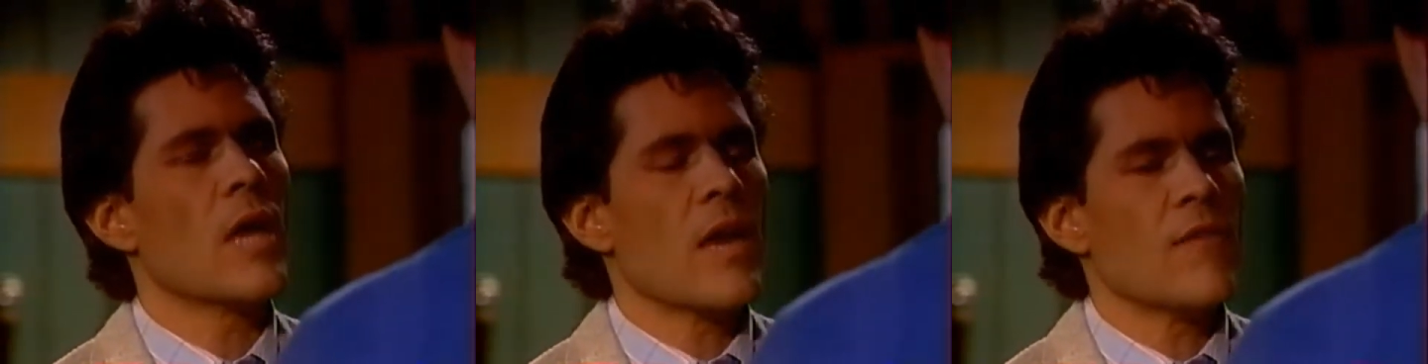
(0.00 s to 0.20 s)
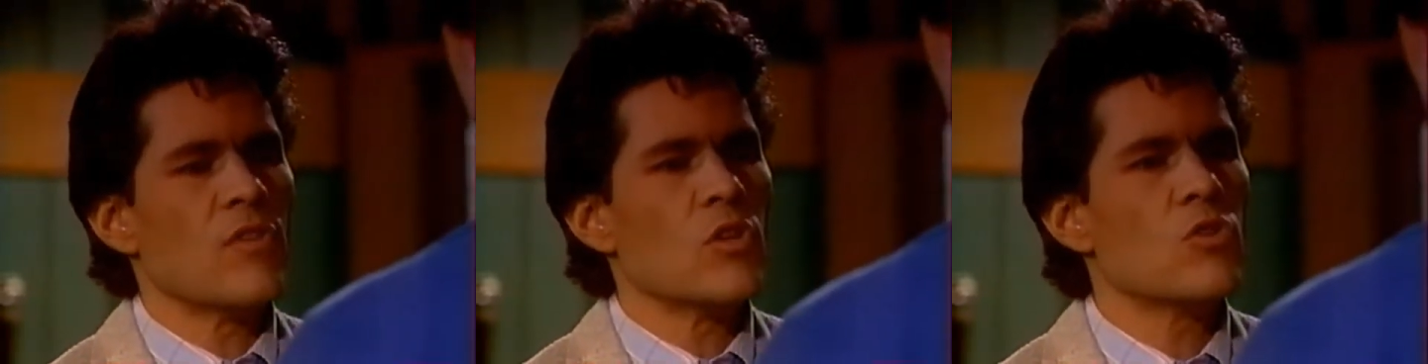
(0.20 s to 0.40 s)

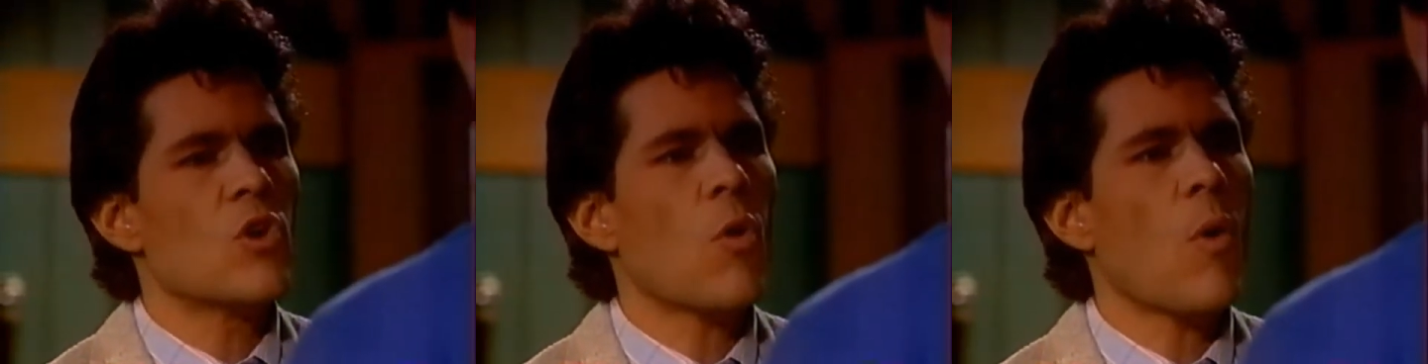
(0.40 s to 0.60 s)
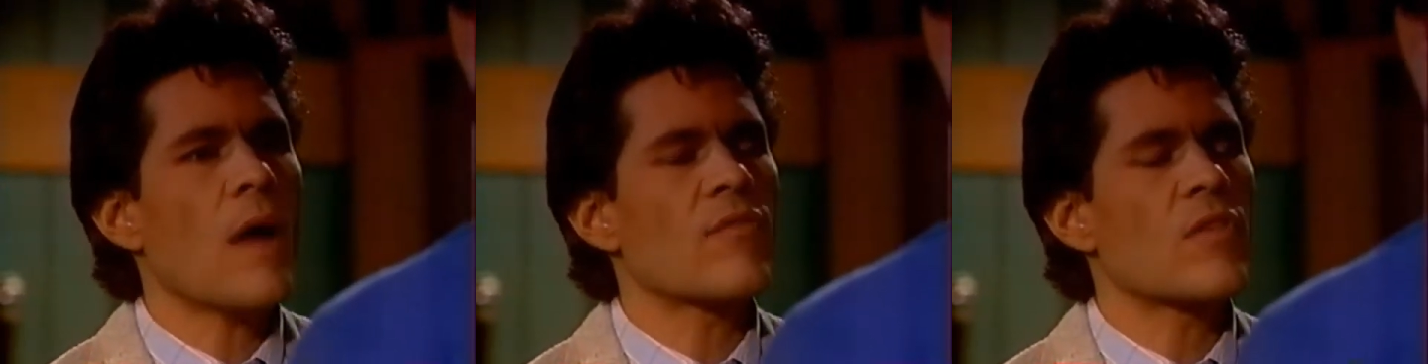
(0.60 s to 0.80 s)
If you
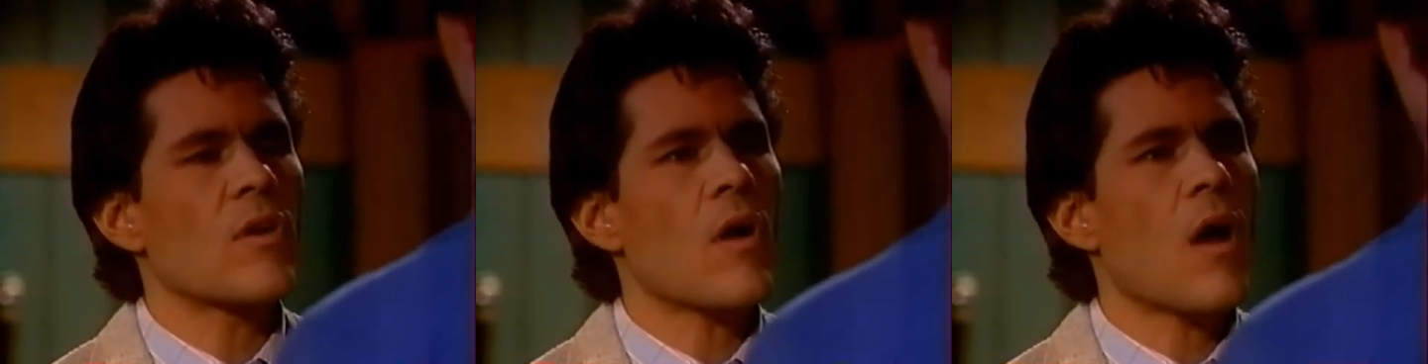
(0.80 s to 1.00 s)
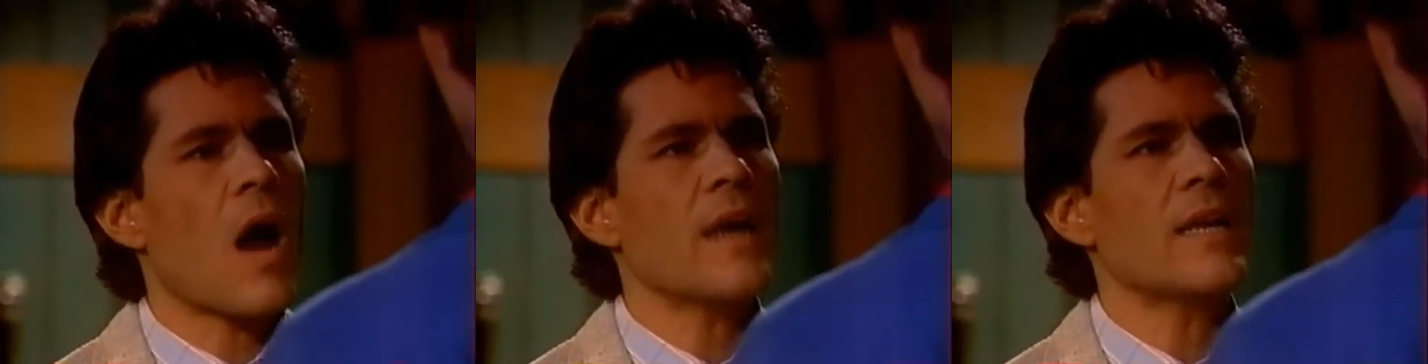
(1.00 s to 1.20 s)
go out there
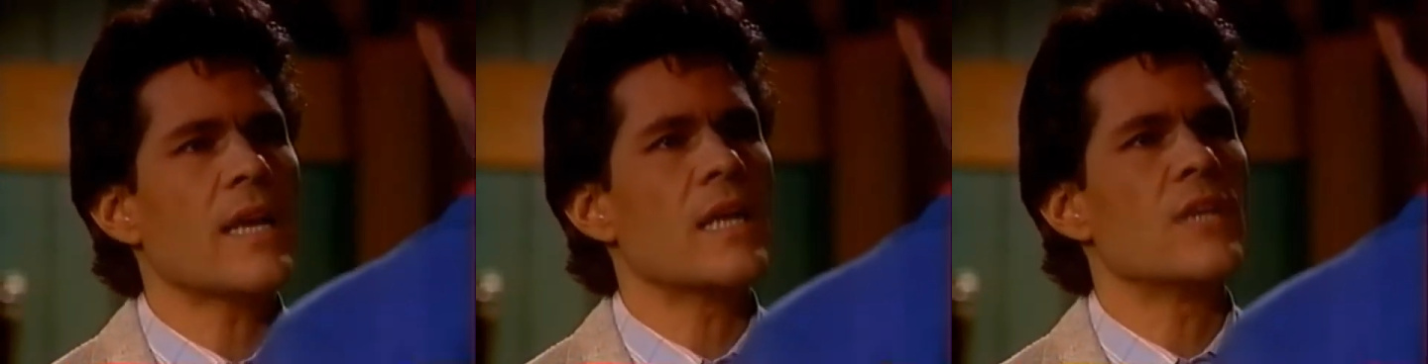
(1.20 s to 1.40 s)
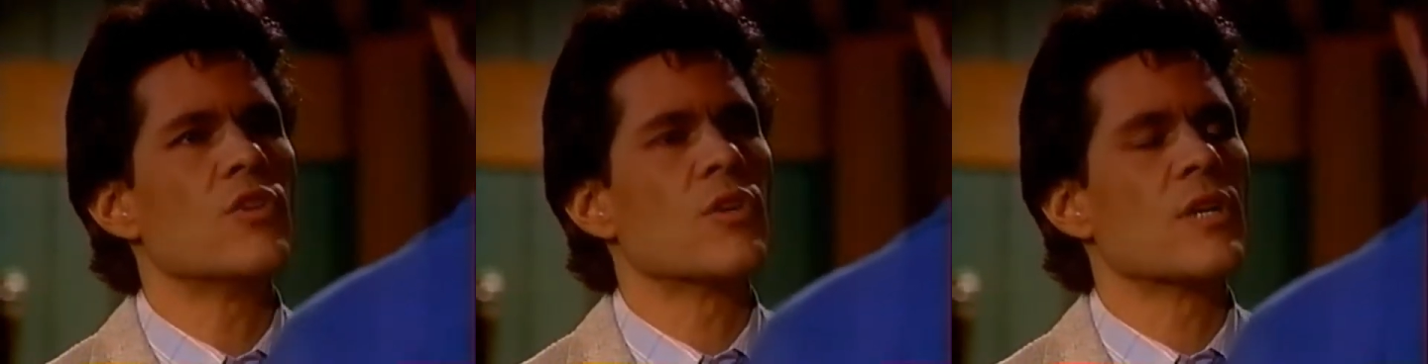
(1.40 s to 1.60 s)

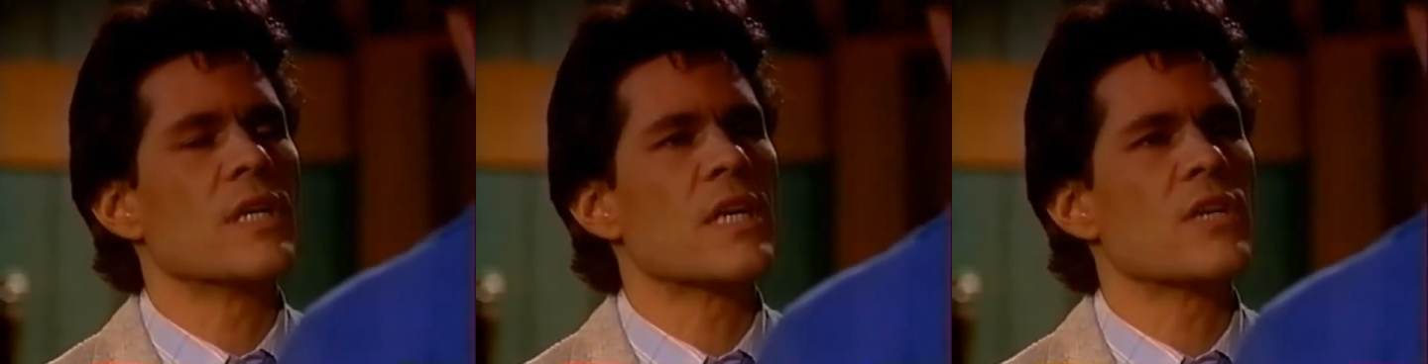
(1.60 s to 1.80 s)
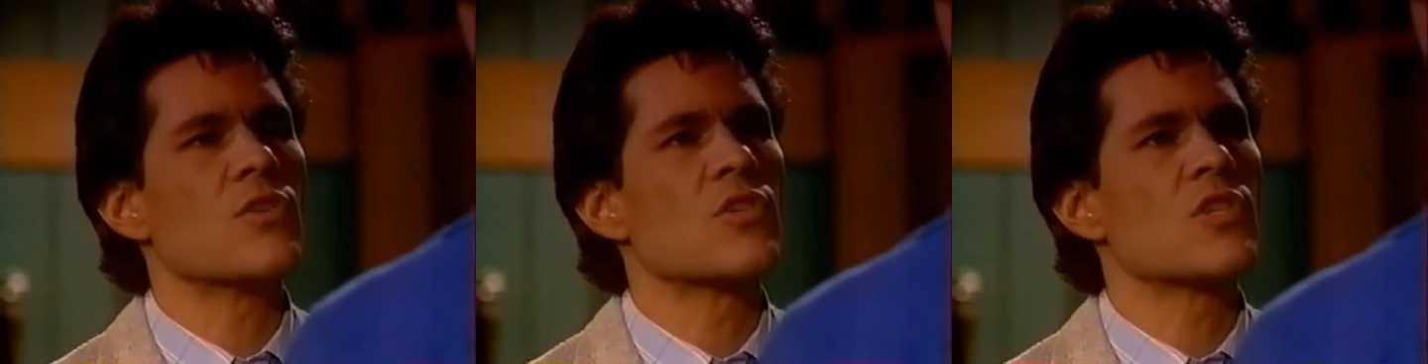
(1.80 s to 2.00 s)
hot-headed, you're going to
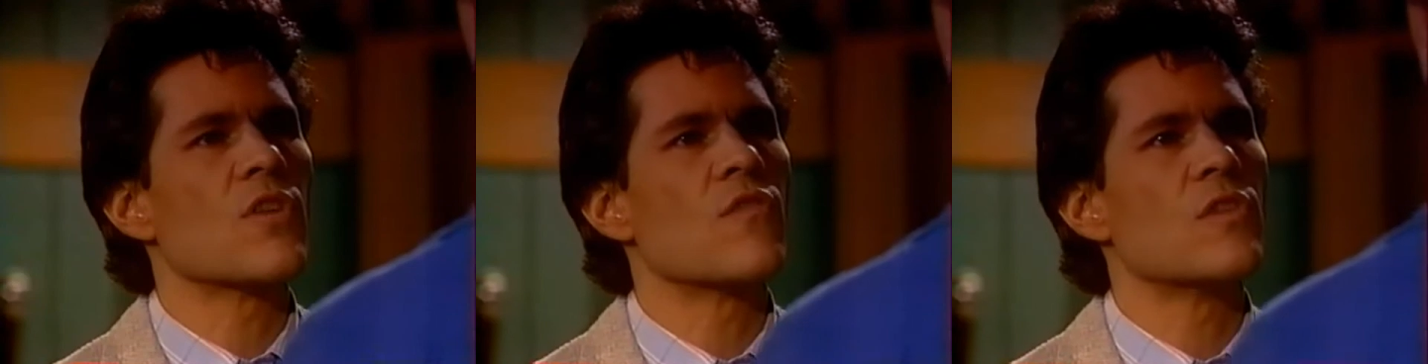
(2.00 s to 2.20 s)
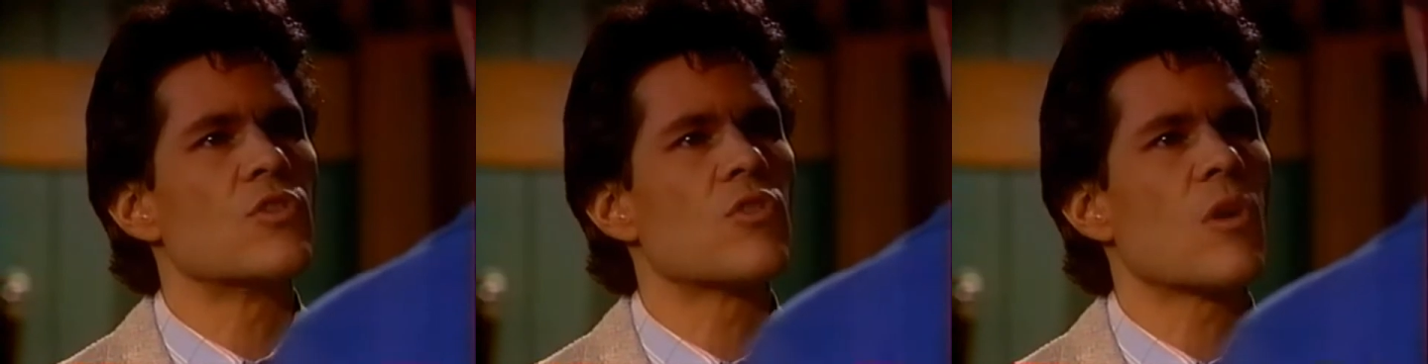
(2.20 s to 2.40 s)
get
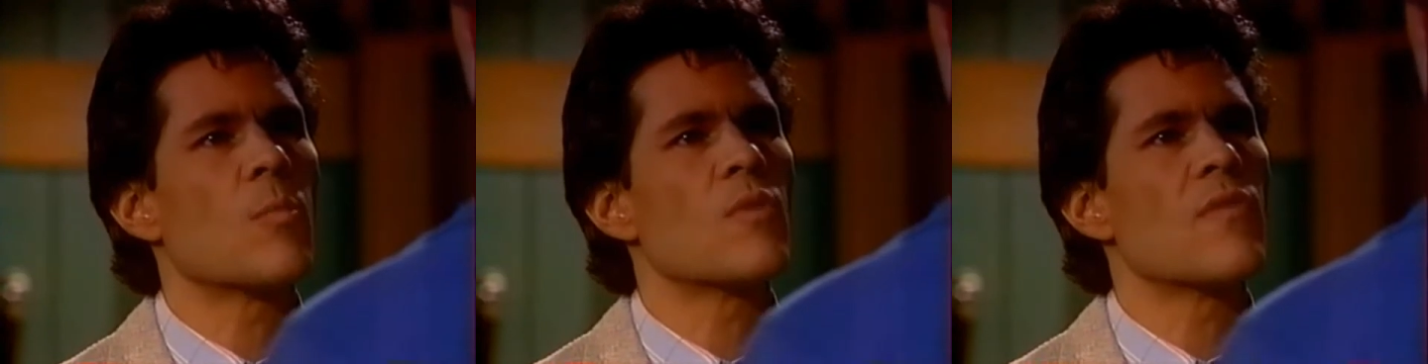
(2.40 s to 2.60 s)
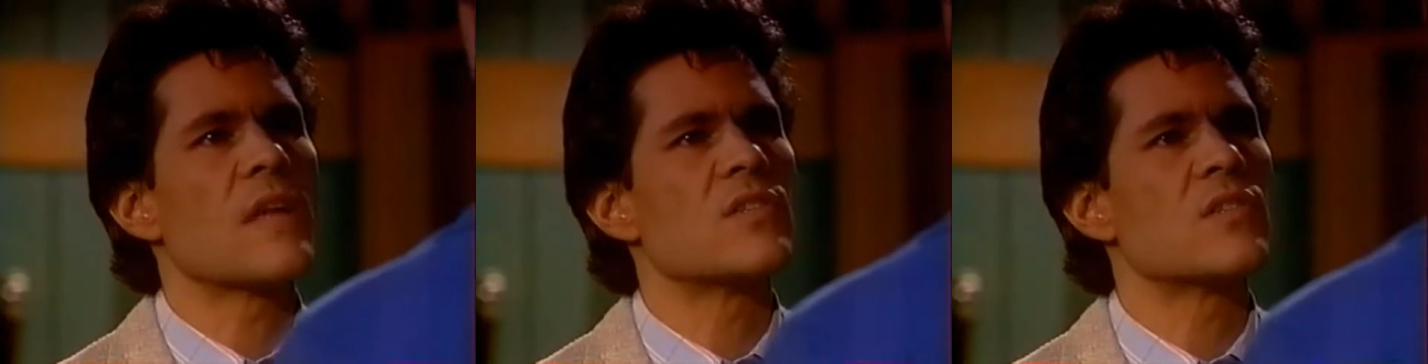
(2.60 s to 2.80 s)
yourself in
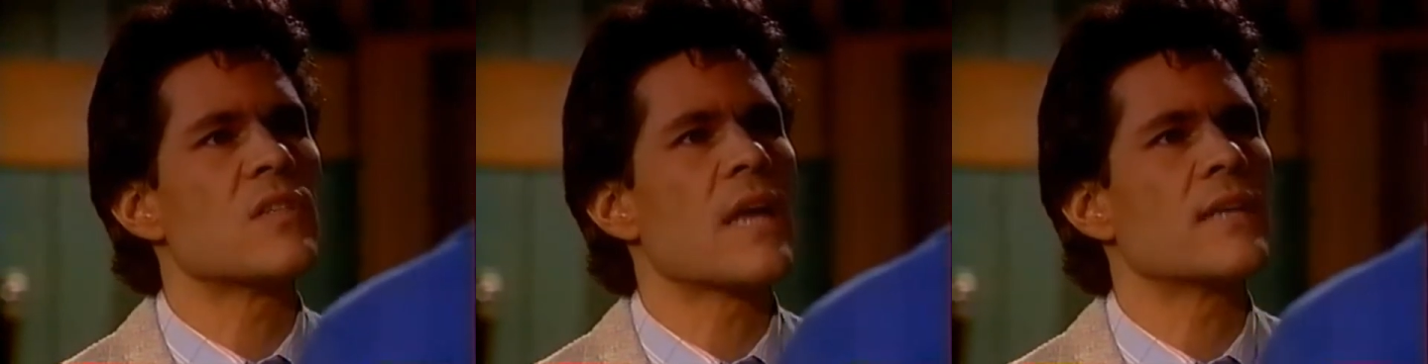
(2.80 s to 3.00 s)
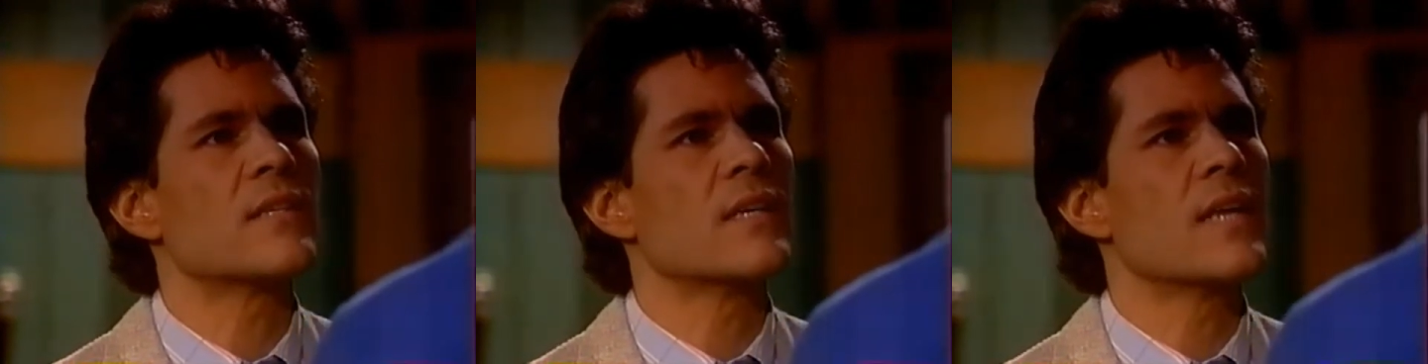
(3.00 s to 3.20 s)
trouble. That's
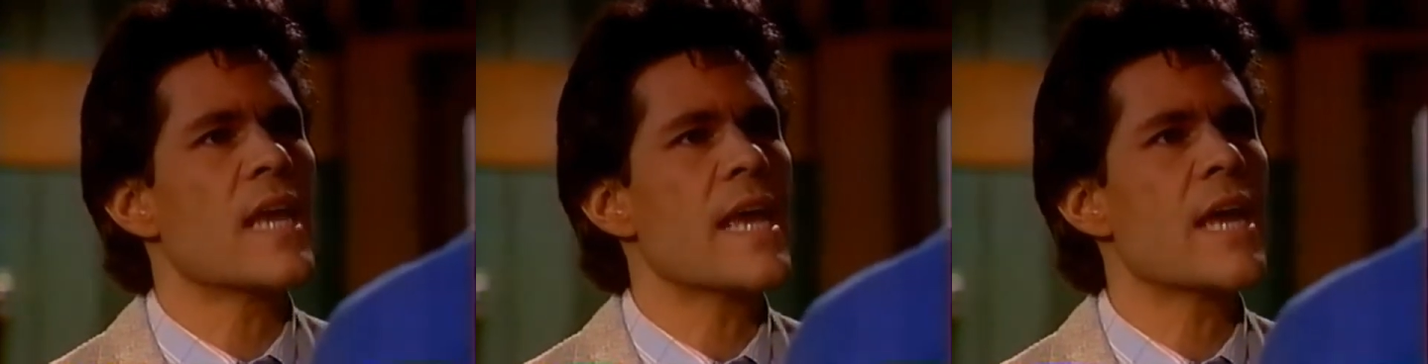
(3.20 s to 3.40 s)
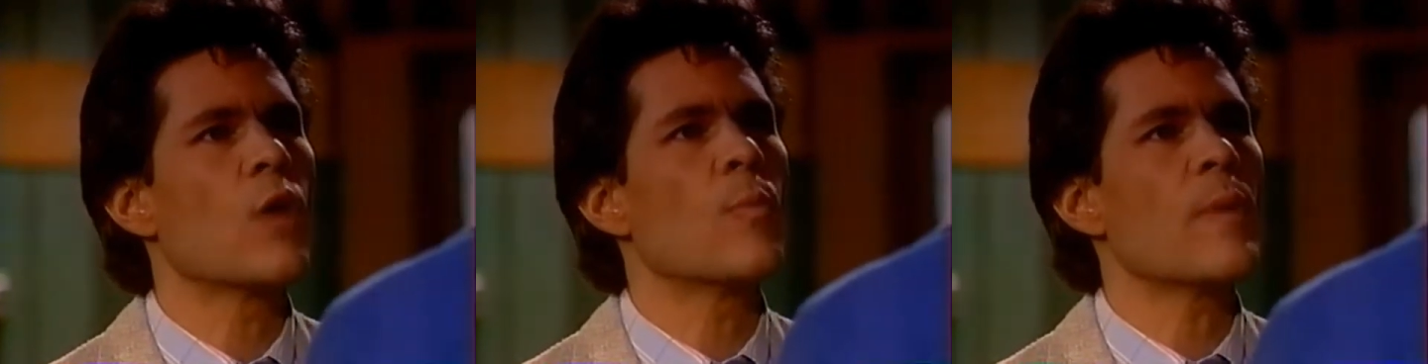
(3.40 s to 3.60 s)
not going to
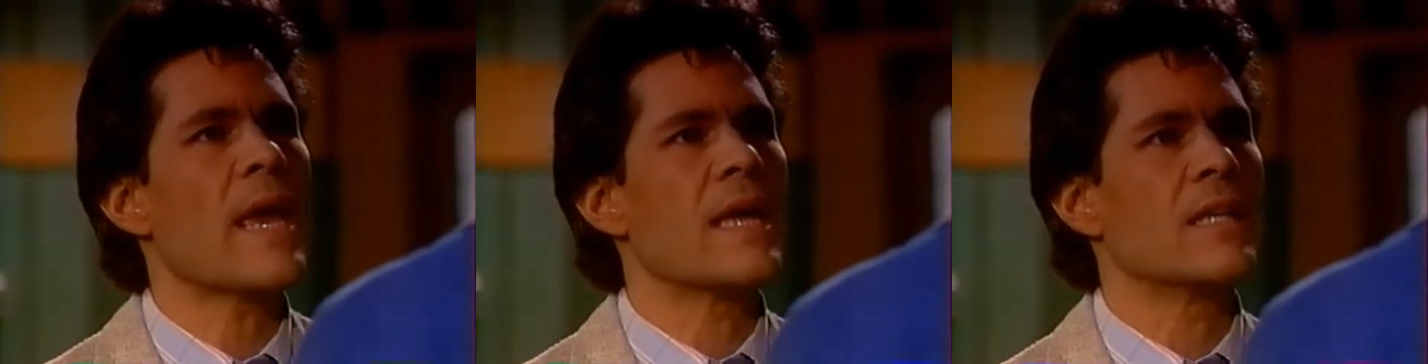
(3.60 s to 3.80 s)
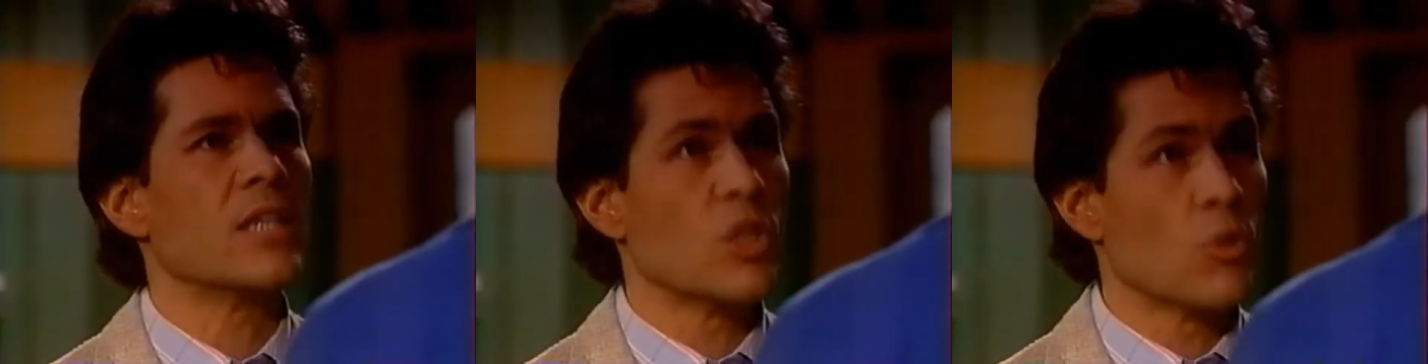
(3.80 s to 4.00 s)
help, Hayley.